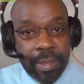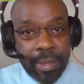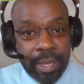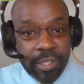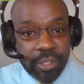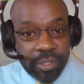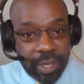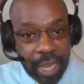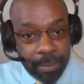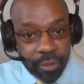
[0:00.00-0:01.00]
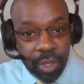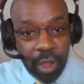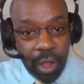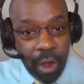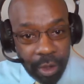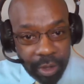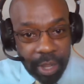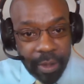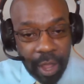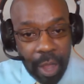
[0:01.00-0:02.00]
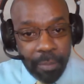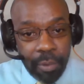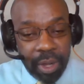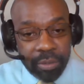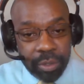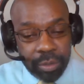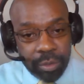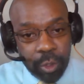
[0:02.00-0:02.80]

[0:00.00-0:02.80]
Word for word: uh, steps to harden that operating system.